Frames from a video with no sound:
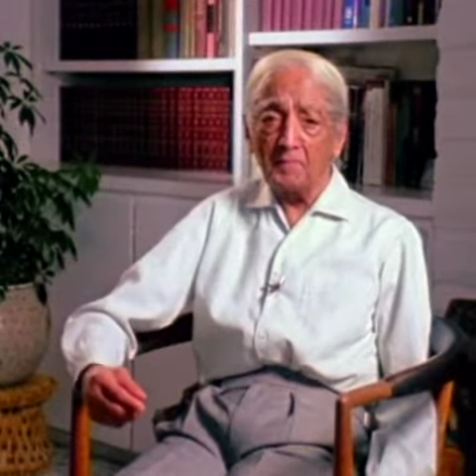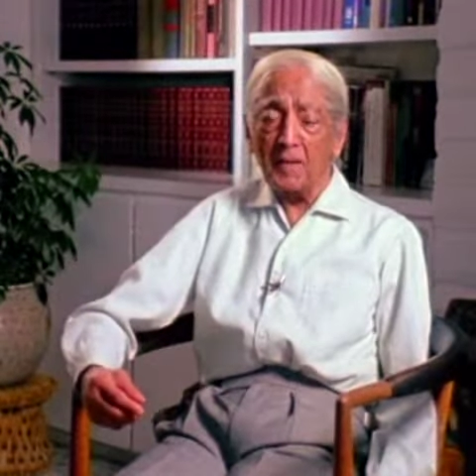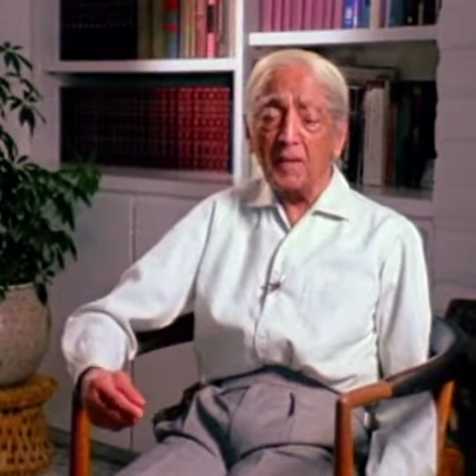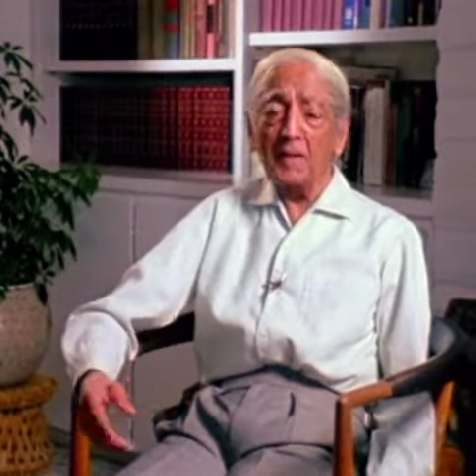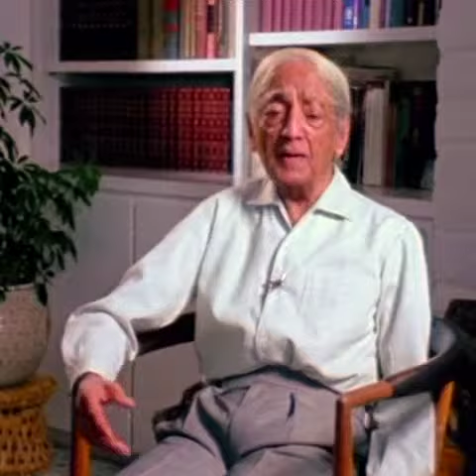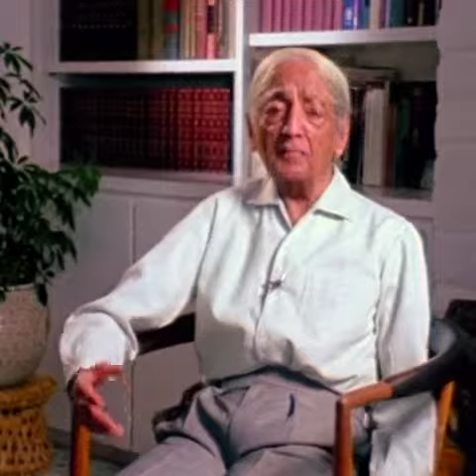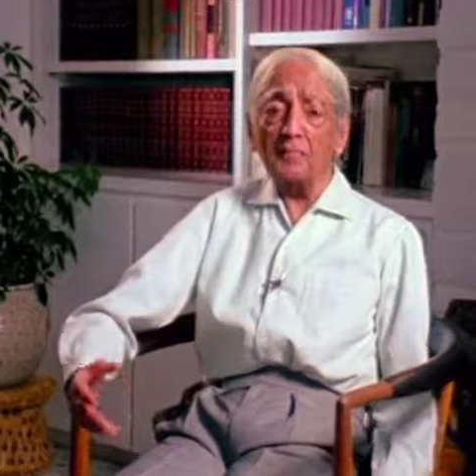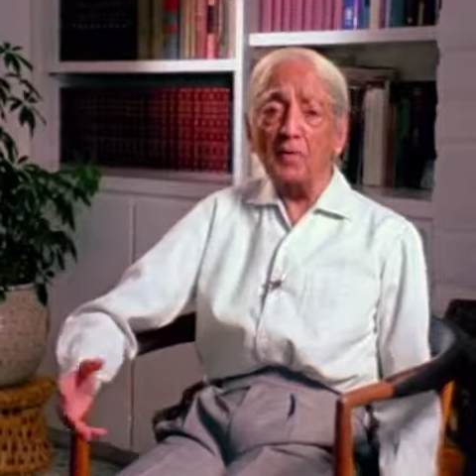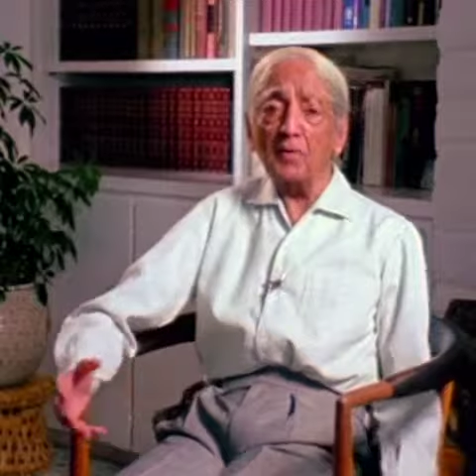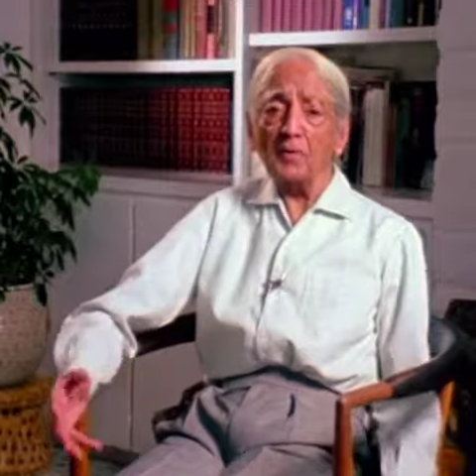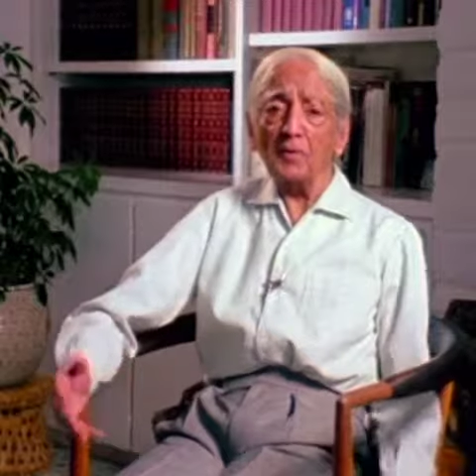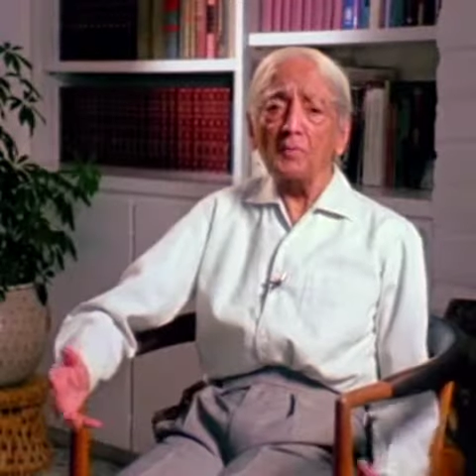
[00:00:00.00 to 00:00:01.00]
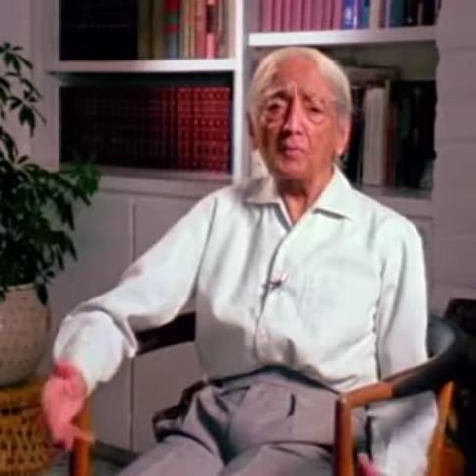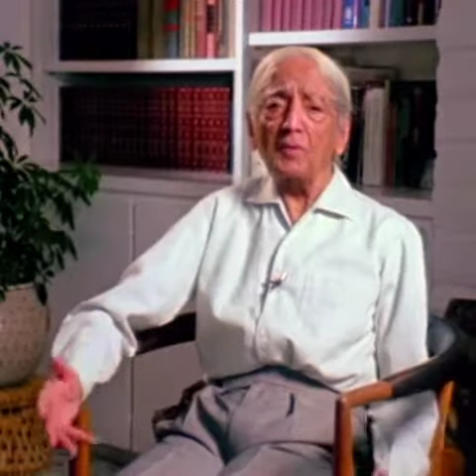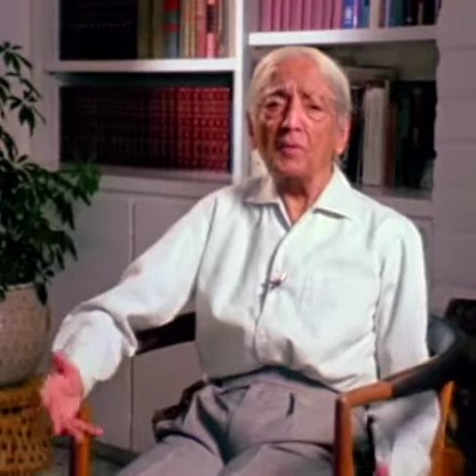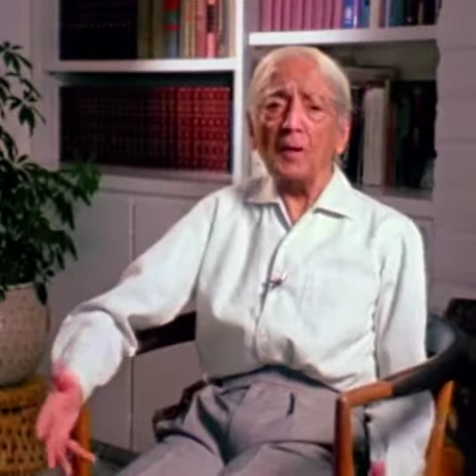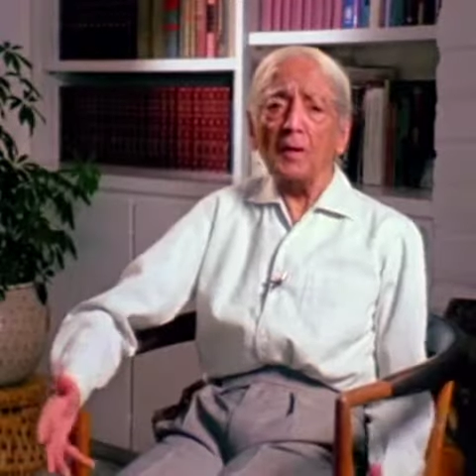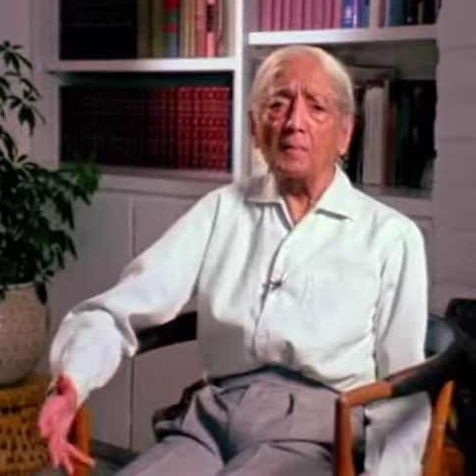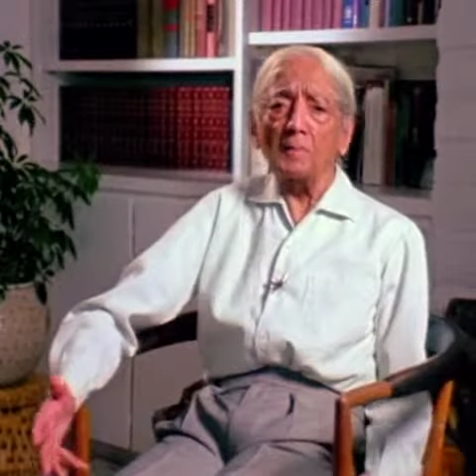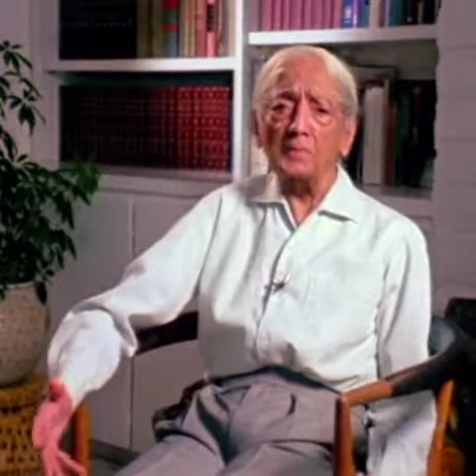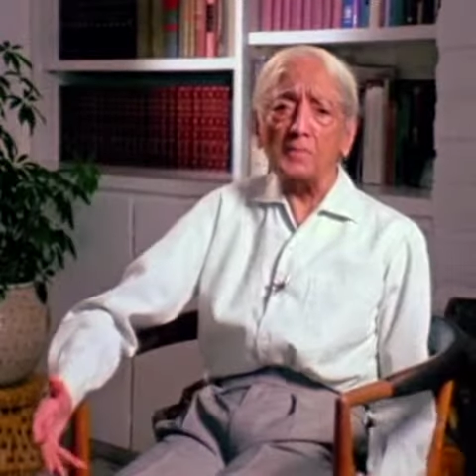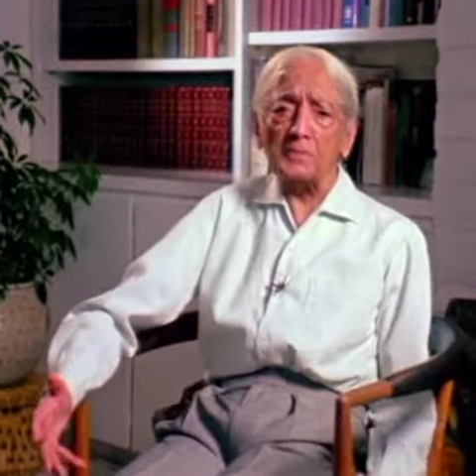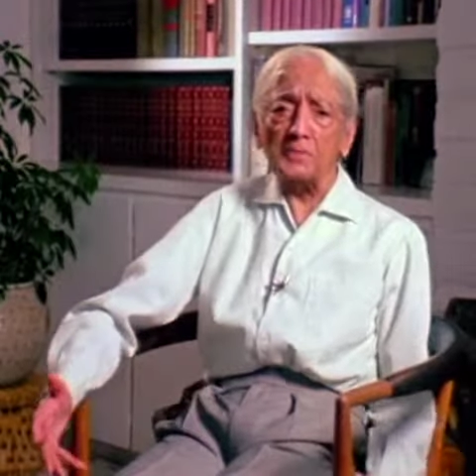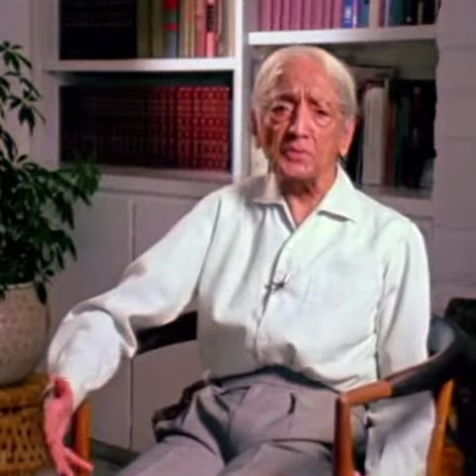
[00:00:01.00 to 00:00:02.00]
building up more and more
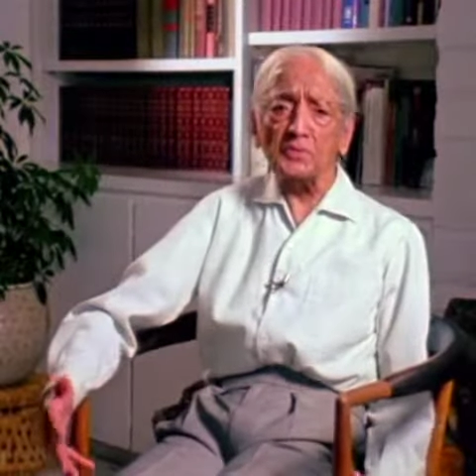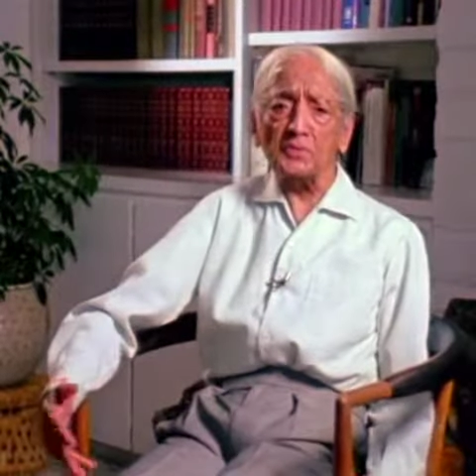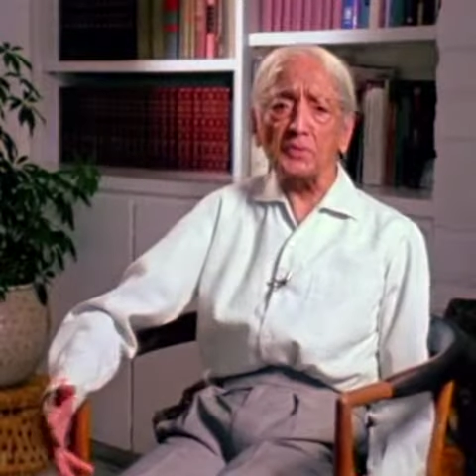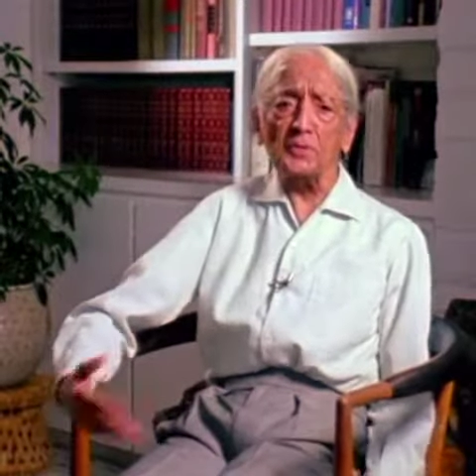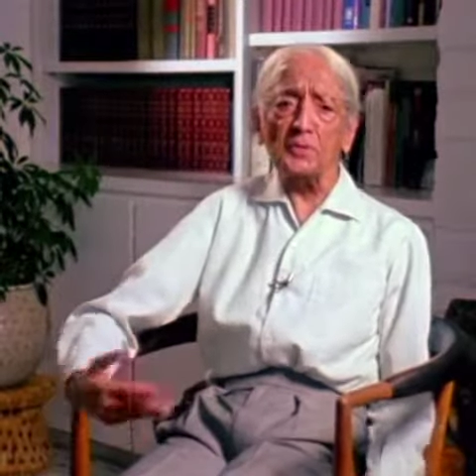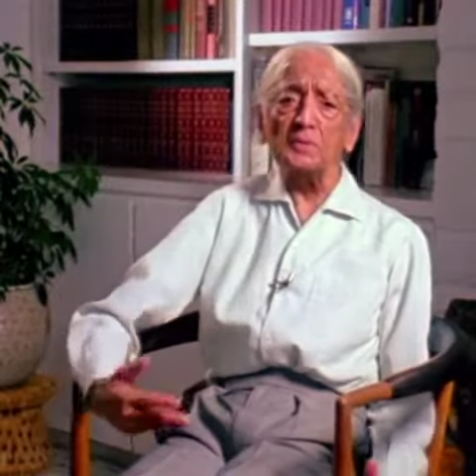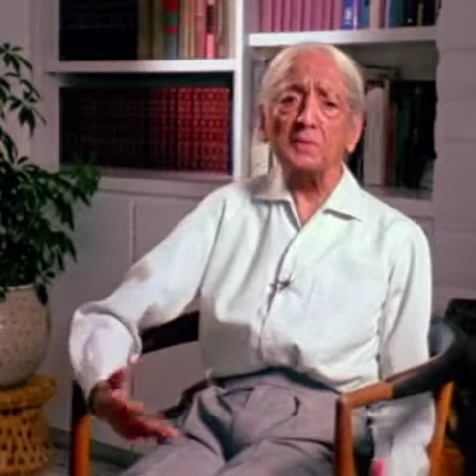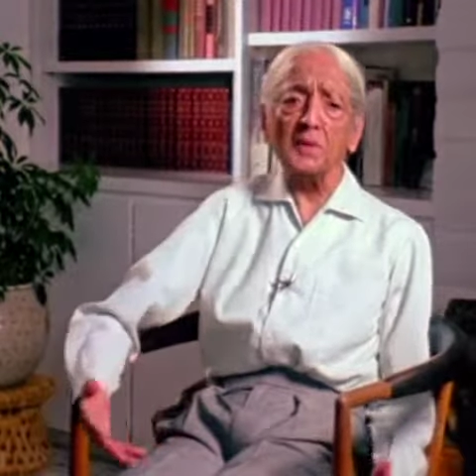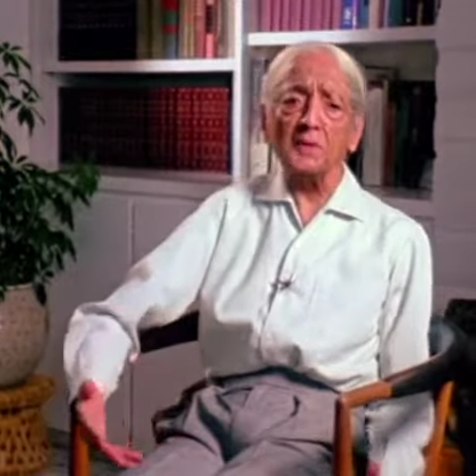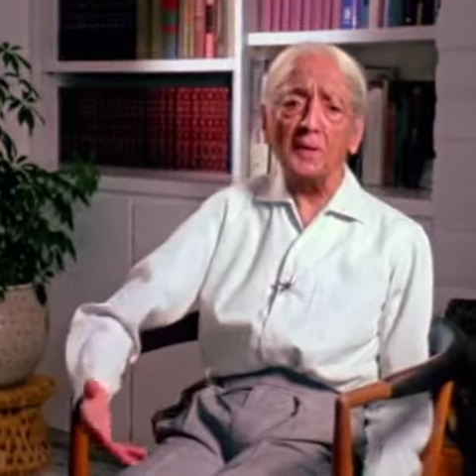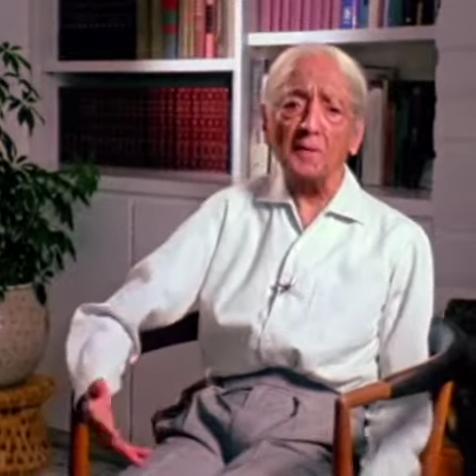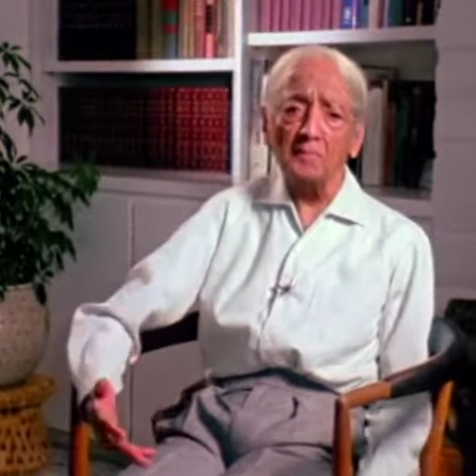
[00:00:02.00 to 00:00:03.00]
armaments, destroy each other.